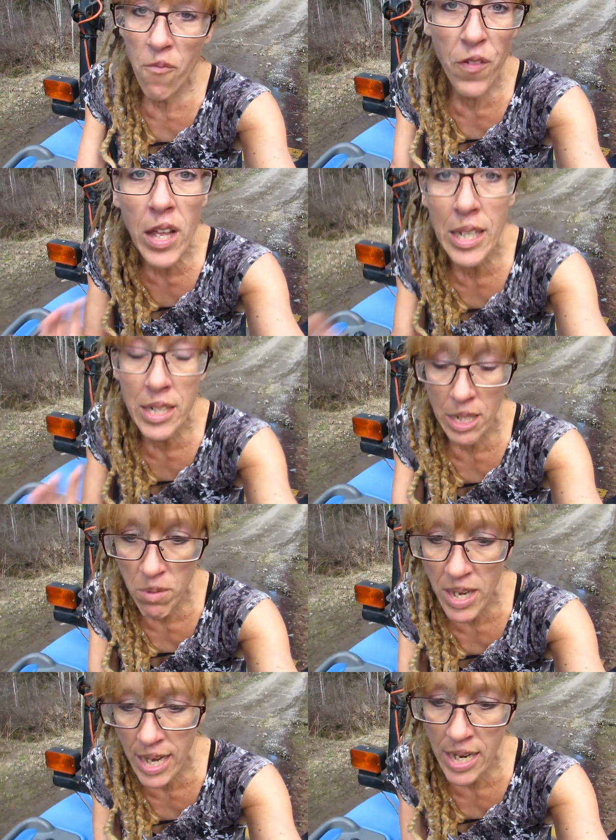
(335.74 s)
feel
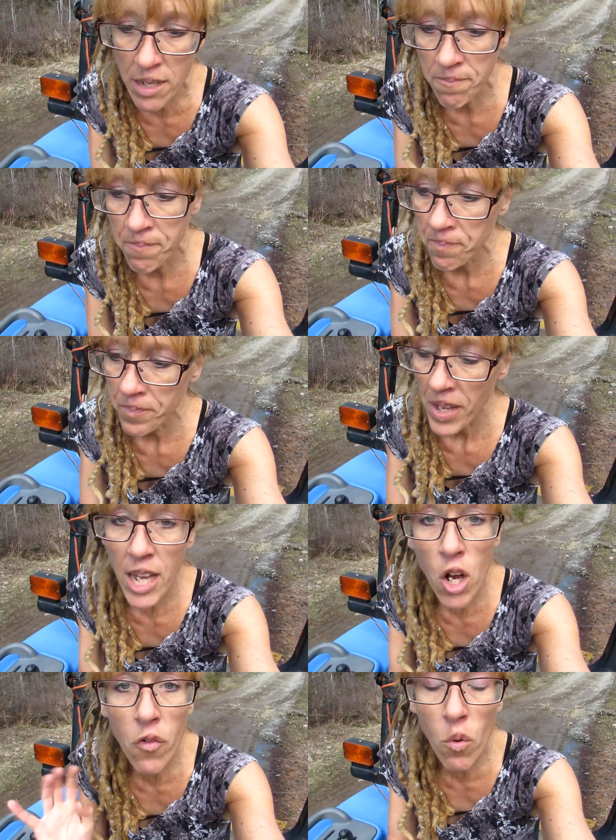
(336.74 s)
intimidated
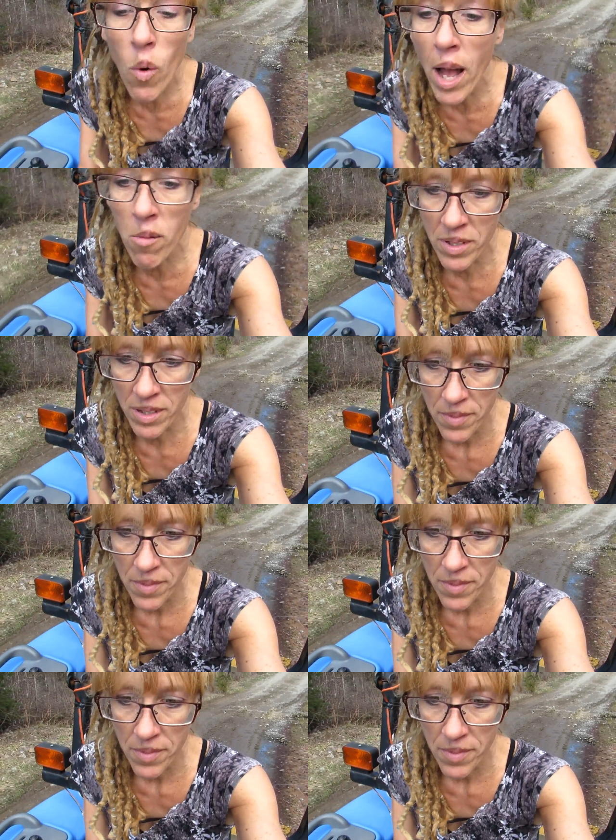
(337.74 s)
and overwhelmed,